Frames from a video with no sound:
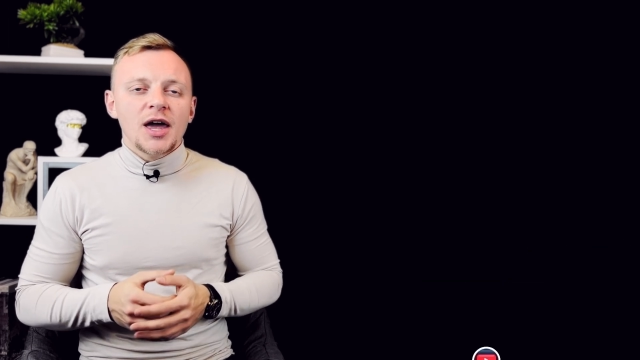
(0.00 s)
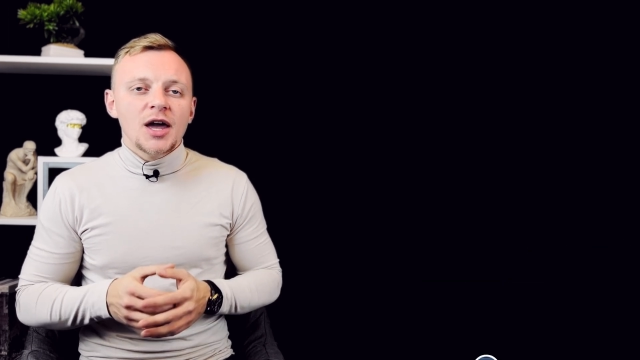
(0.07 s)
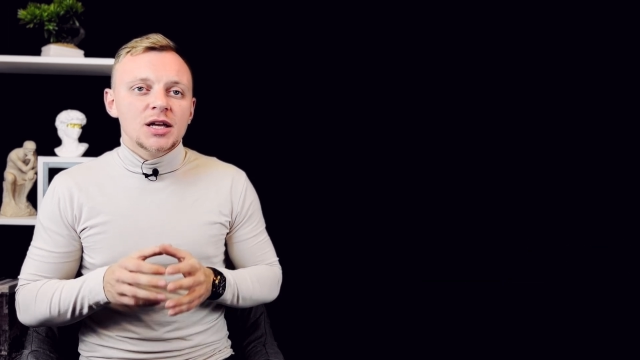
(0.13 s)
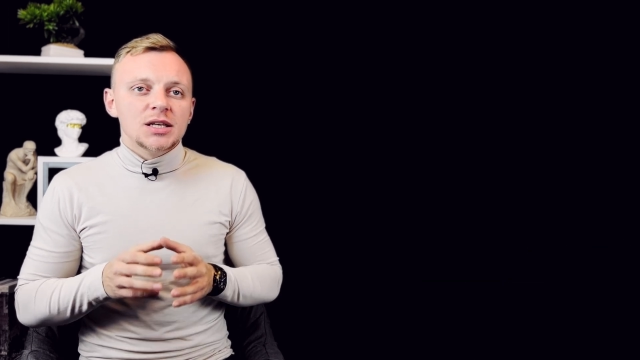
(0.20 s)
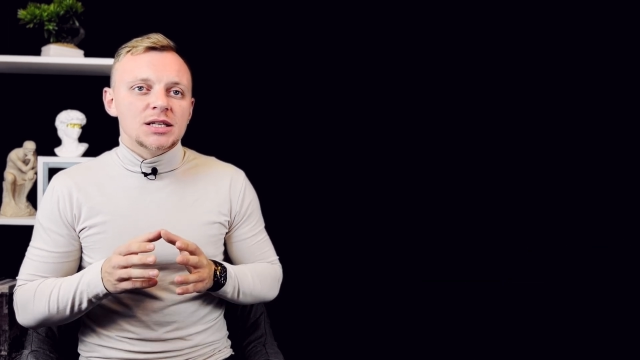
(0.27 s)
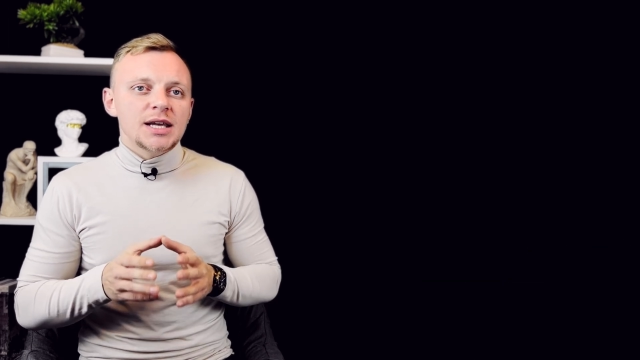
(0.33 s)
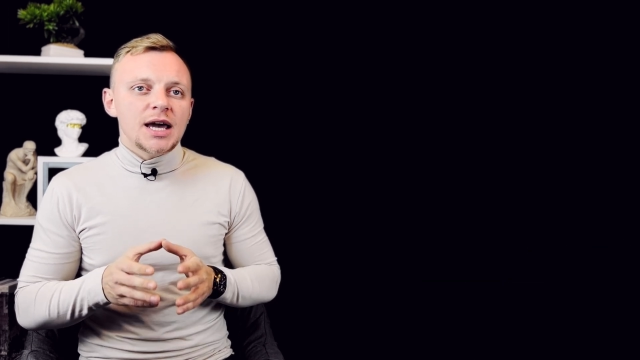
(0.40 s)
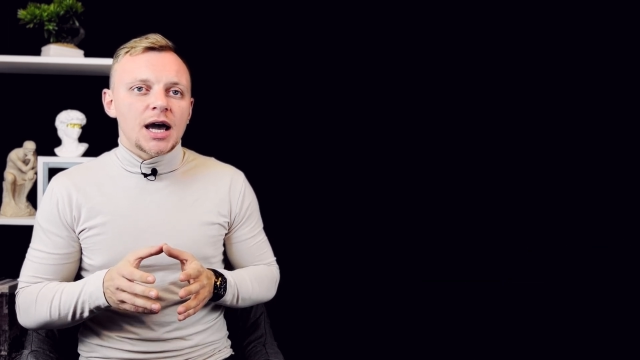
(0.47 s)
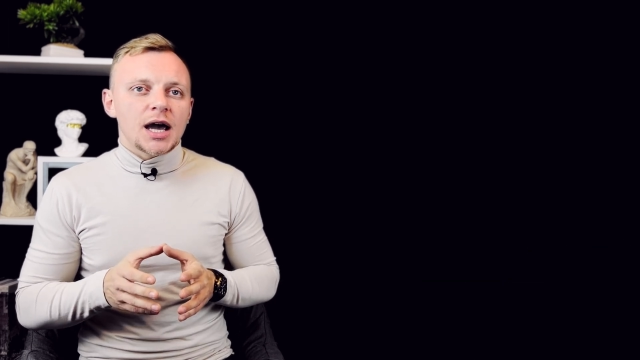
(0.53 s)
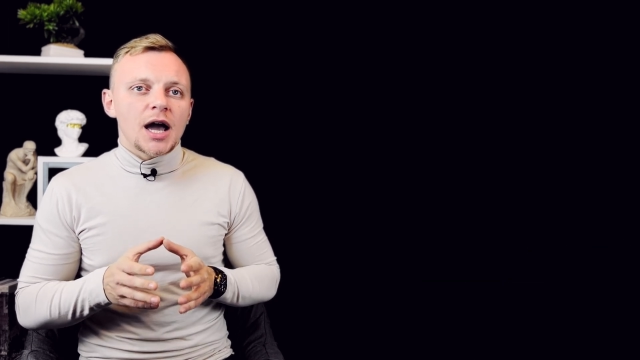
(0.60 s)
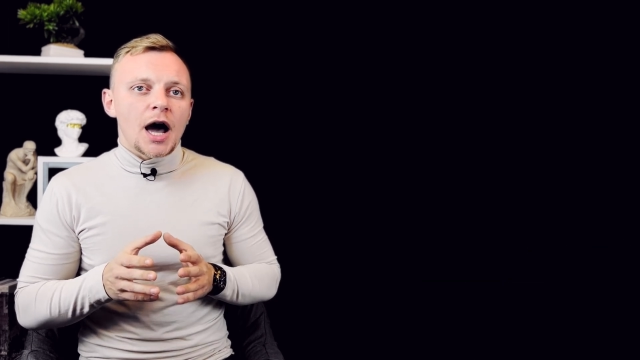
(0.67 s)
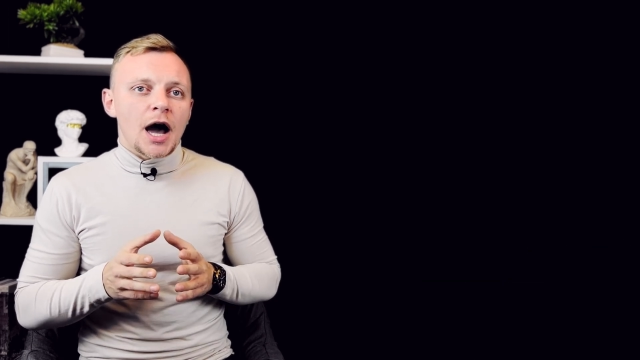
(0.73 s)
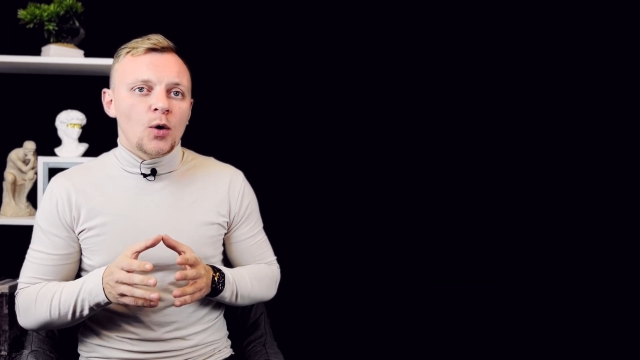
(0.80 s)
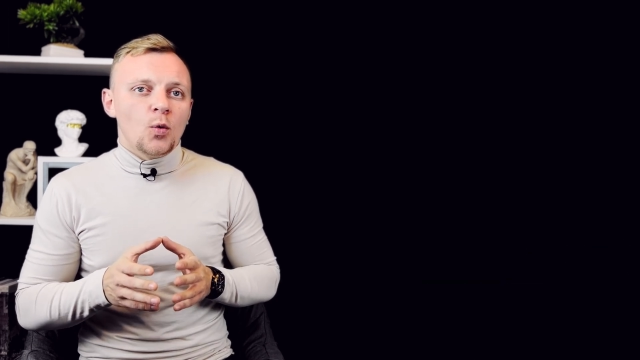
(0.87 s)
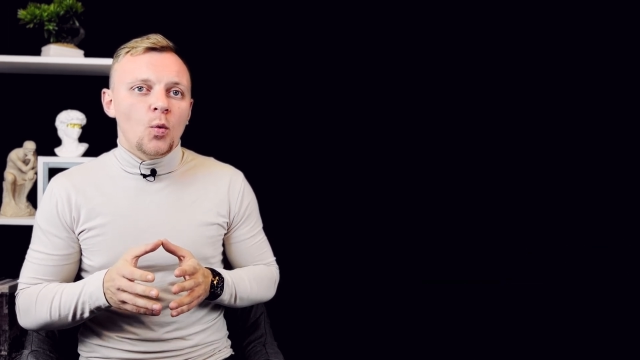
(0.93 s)
Today,
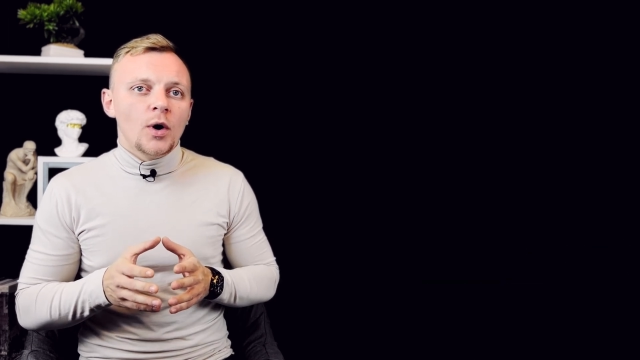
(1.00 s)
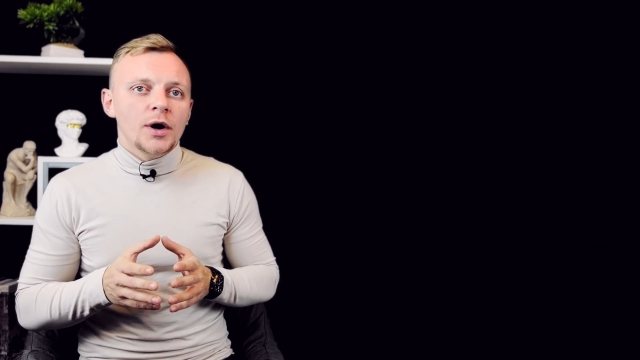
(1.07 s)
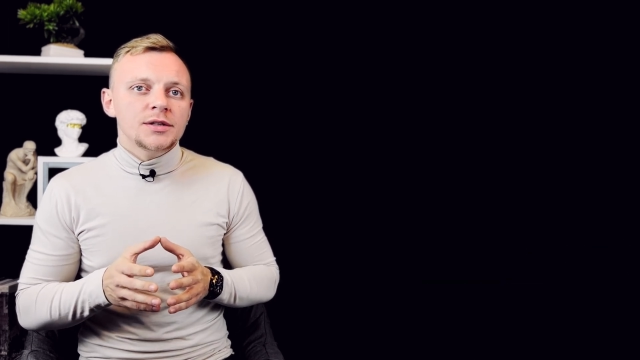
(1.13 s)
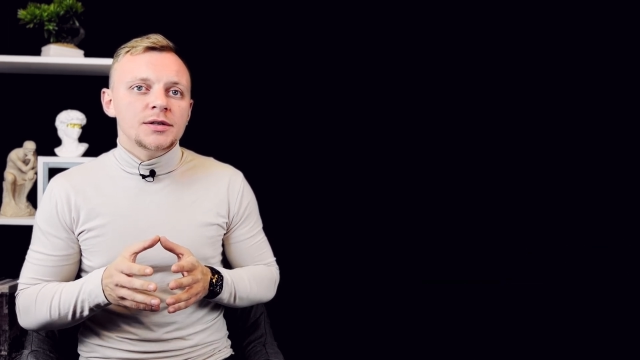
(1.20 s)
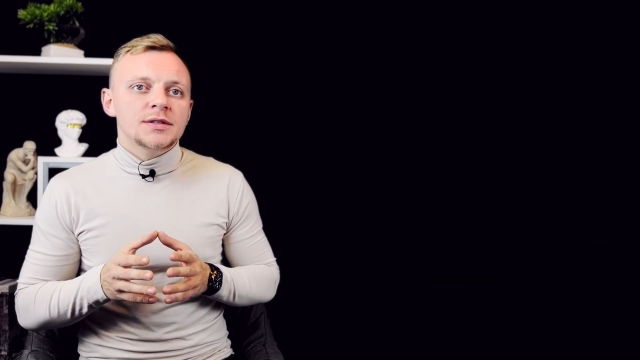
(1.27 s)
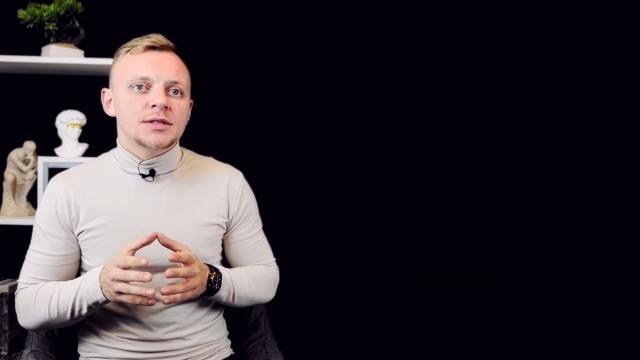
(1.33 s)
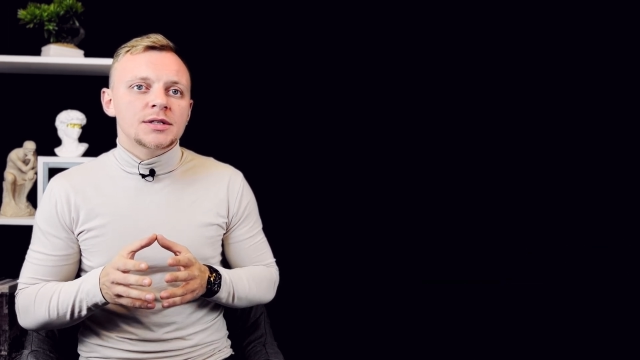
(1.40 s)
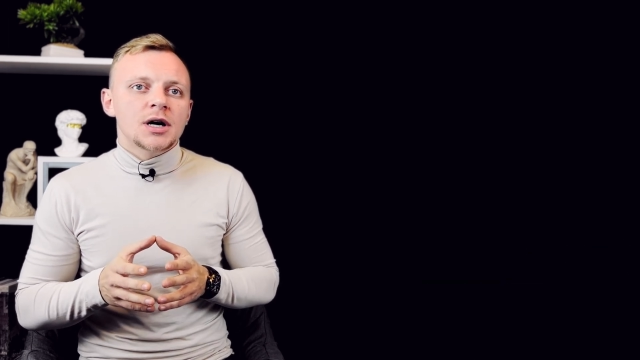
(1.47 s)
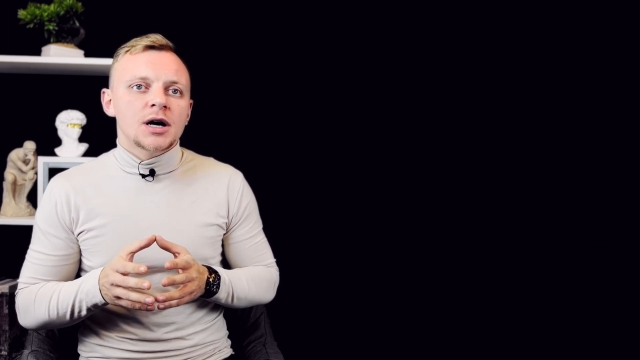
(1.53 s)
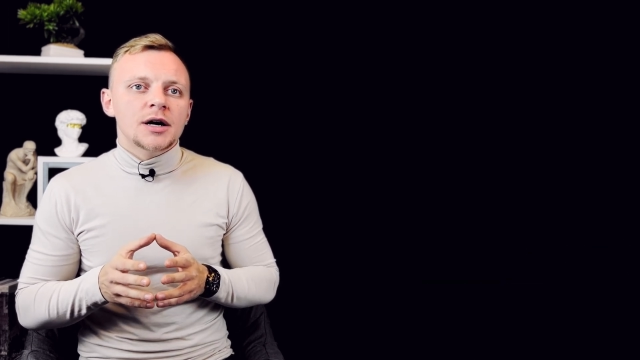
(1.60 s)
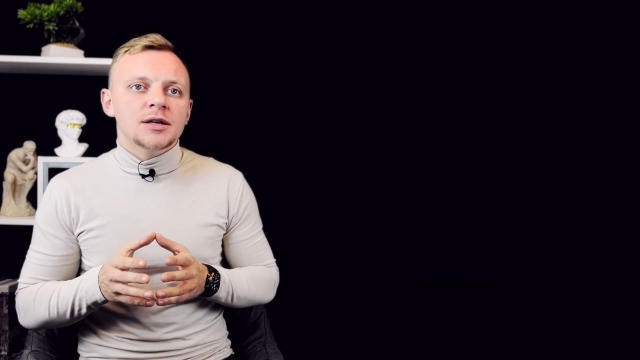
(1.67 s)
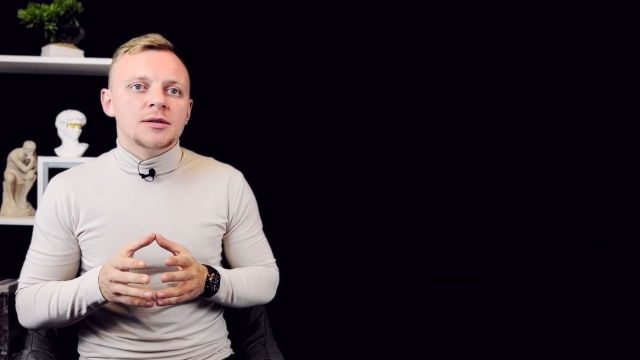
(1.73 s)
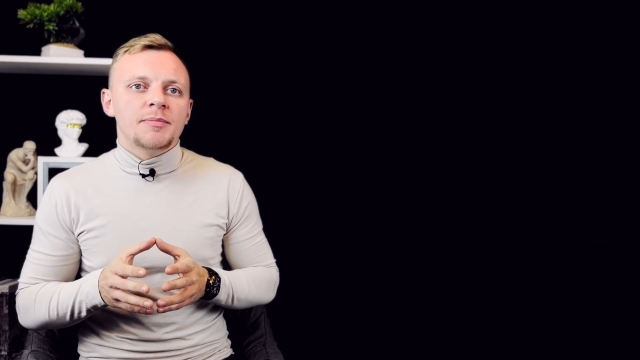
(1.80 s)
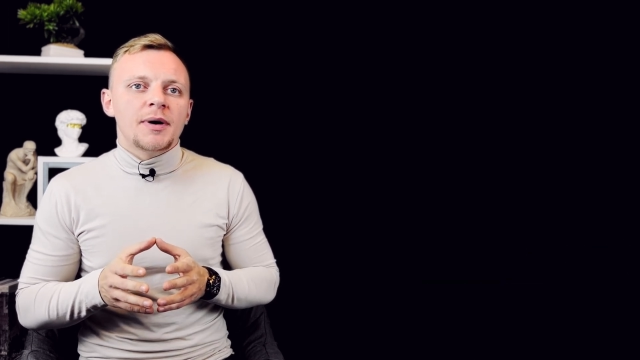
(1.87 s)
I want to start